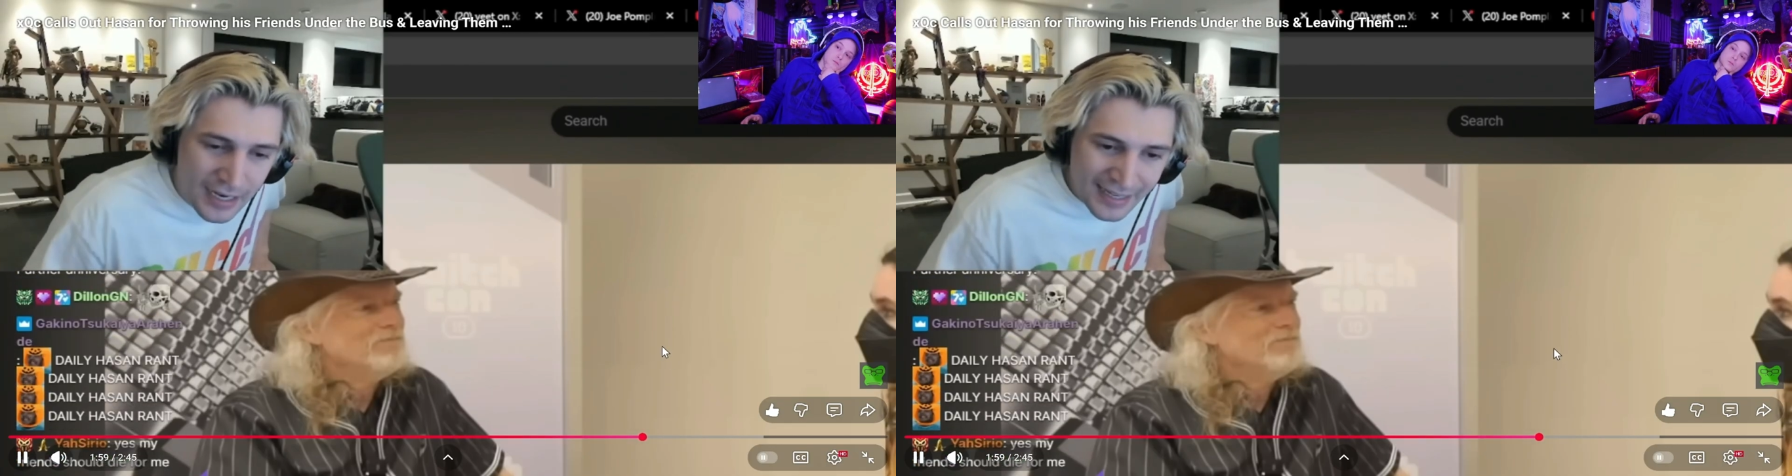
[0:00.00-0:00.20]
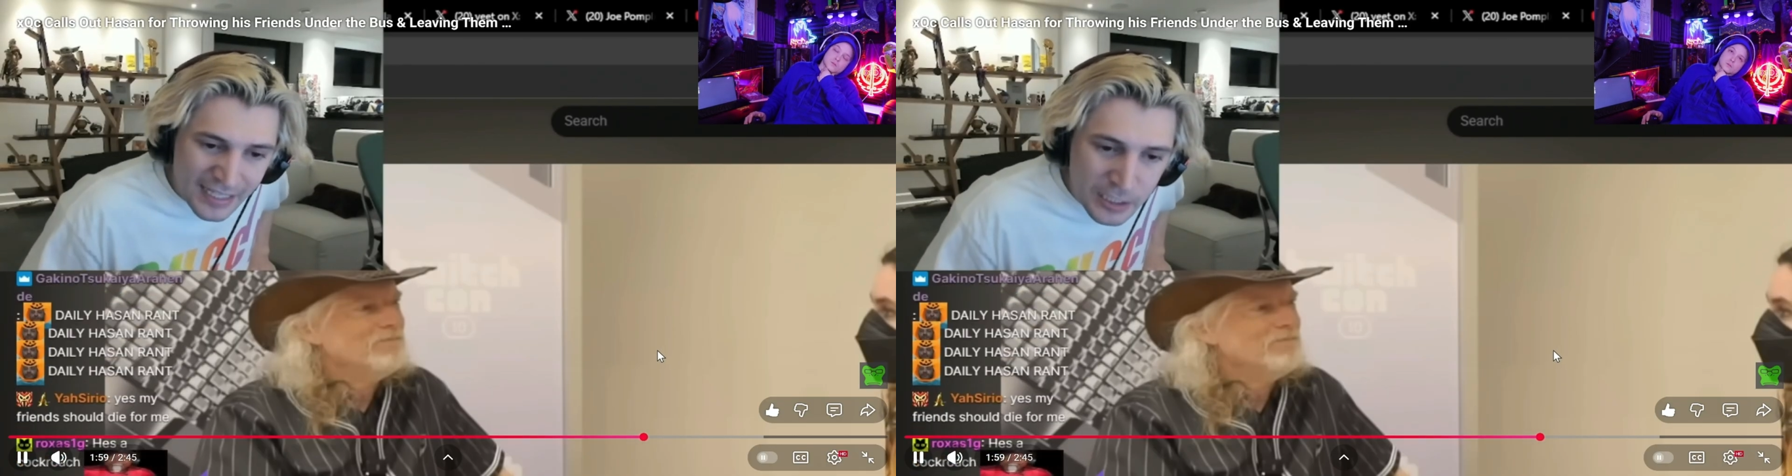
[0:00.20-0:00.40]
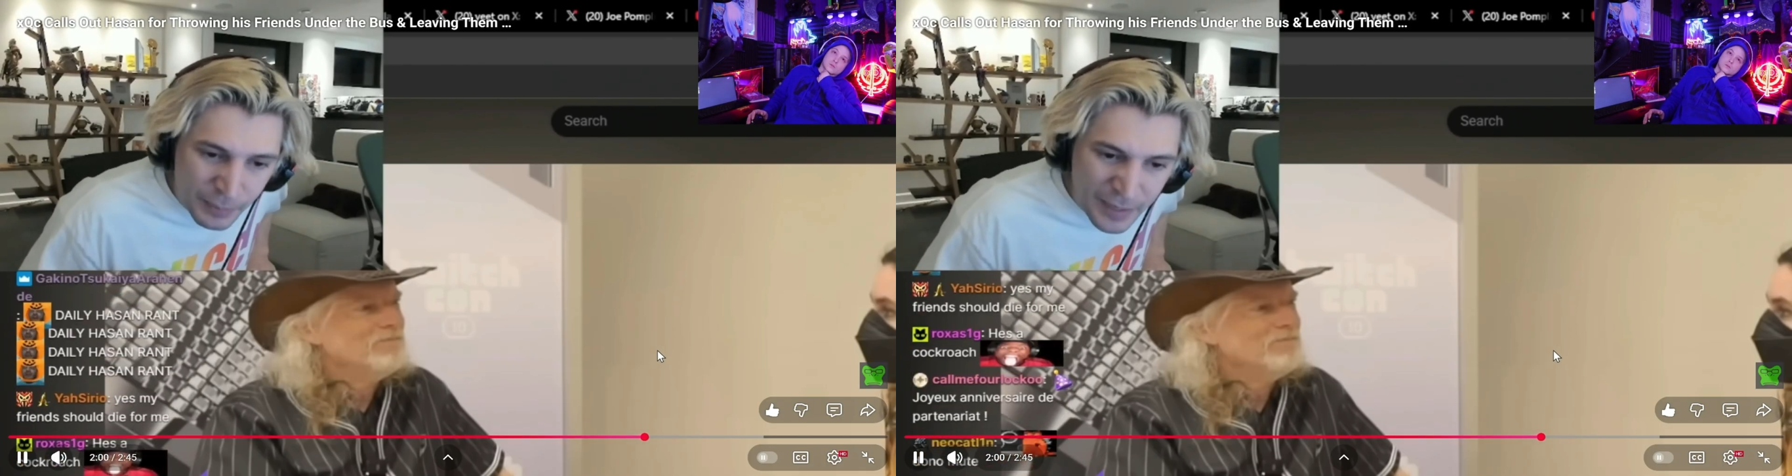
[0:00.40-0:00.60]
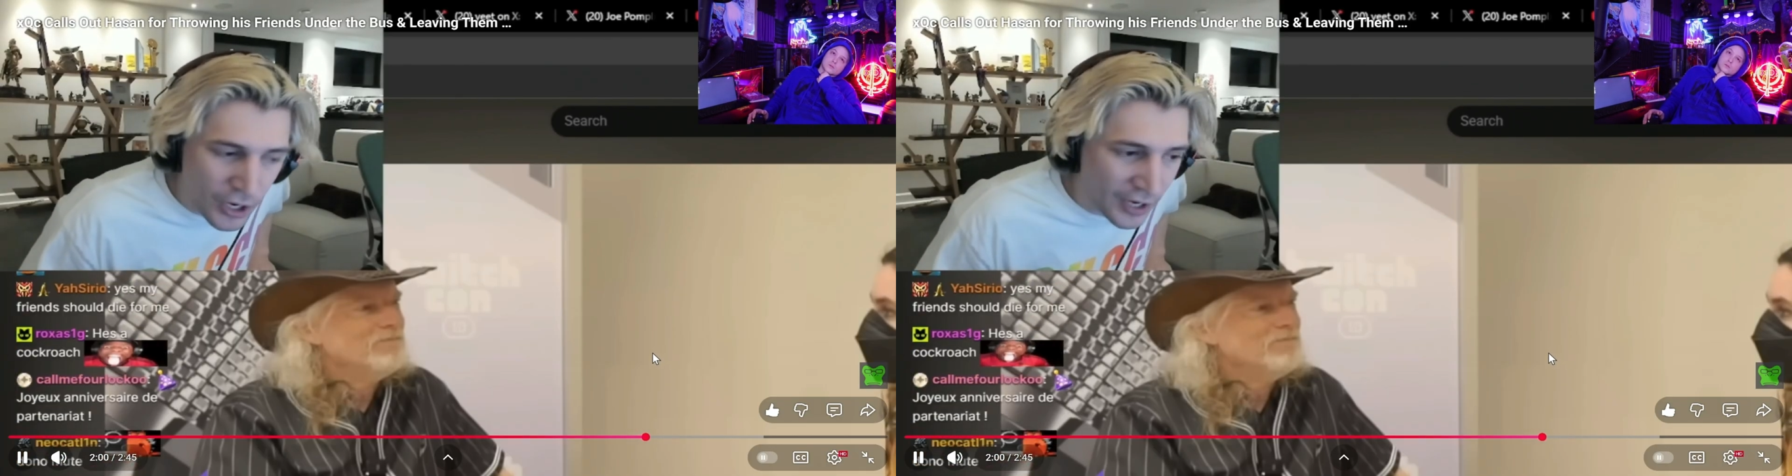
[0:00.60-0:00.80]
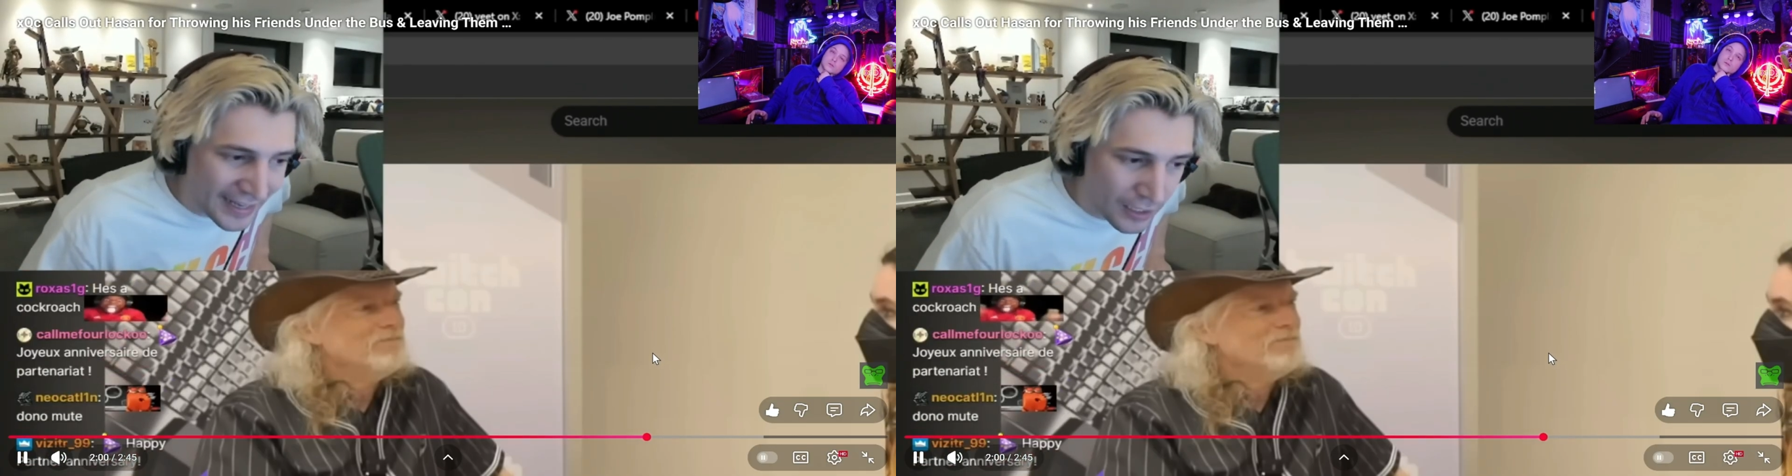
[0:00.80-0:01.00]
He's putting them
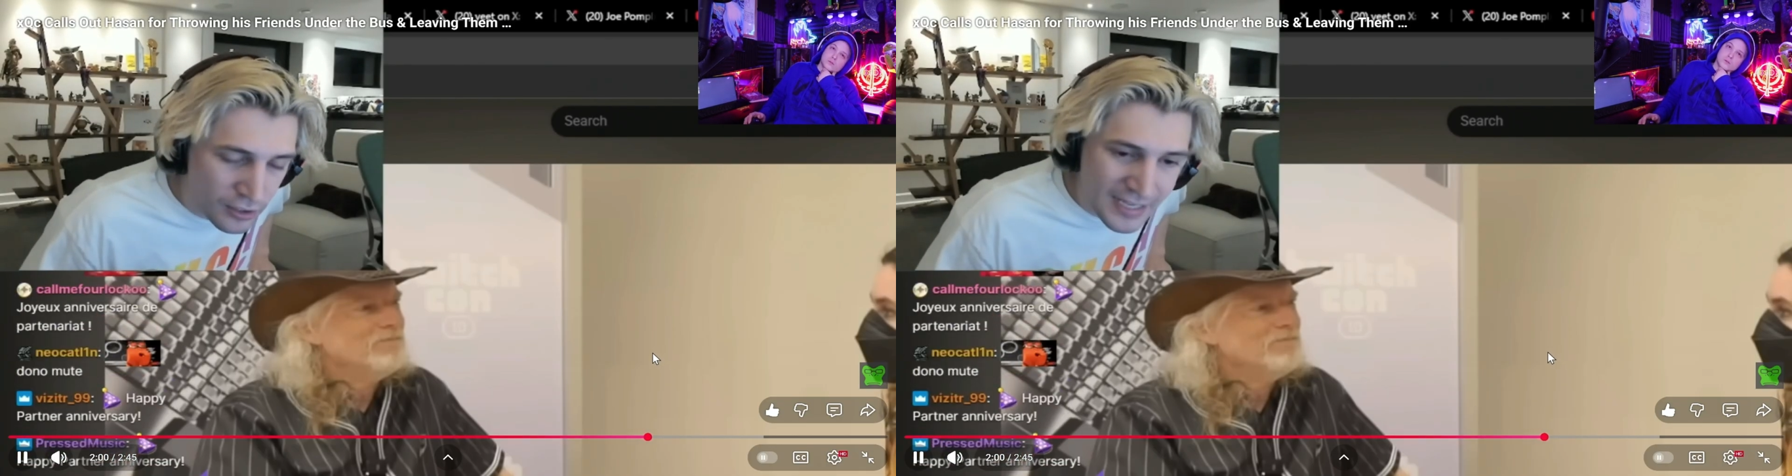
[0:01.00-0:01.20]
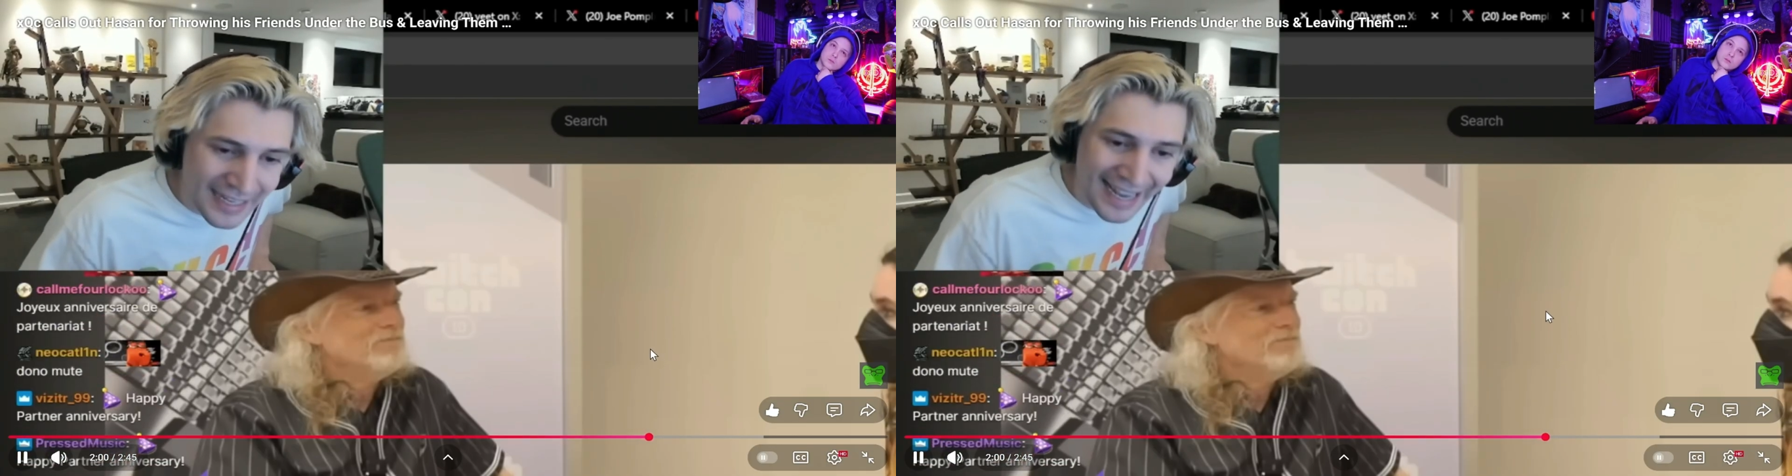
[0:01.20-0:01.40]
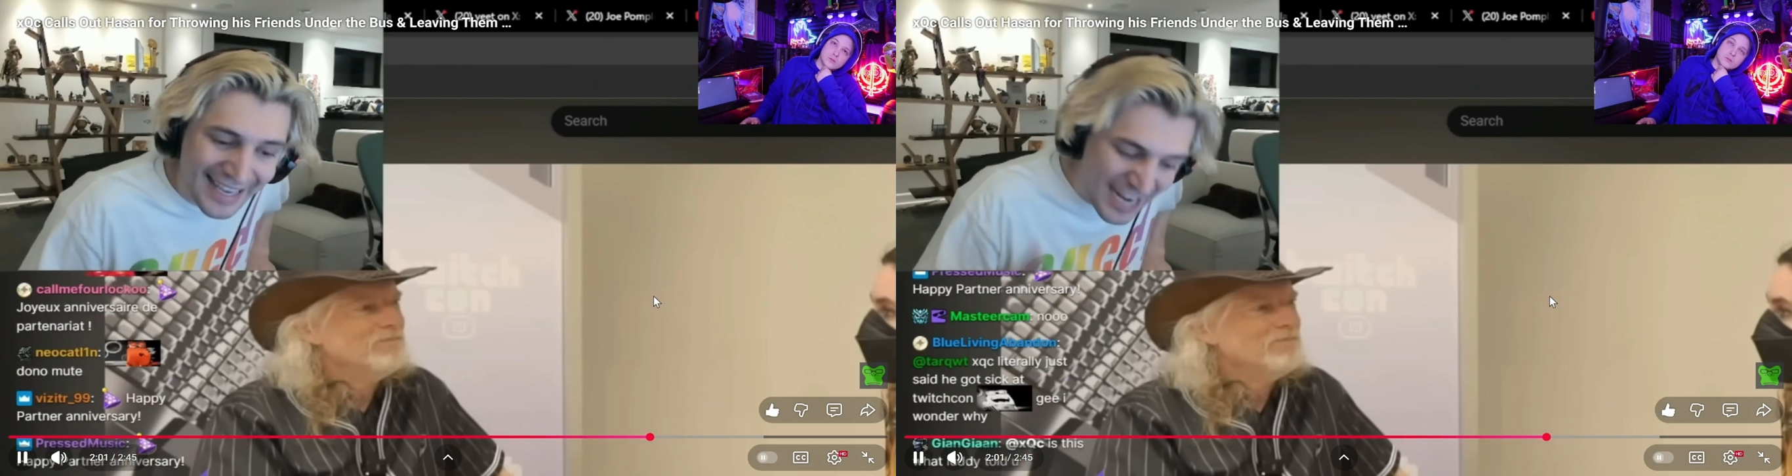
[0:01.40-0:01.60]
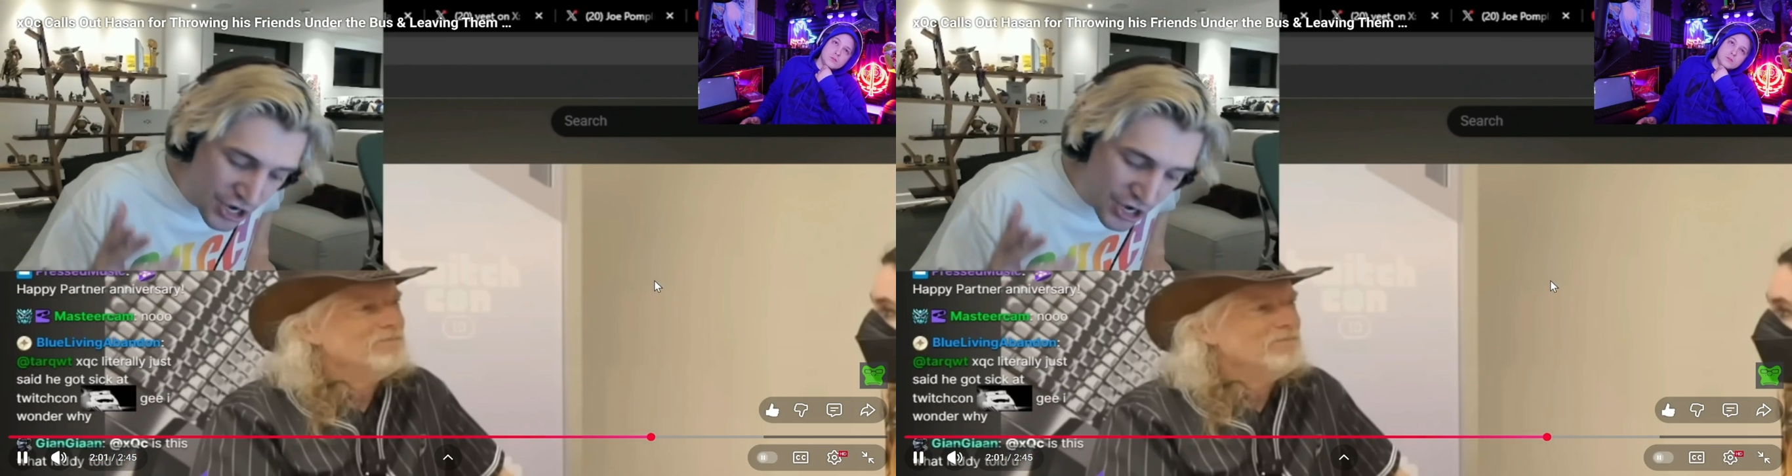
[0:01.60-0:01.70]
on hills that he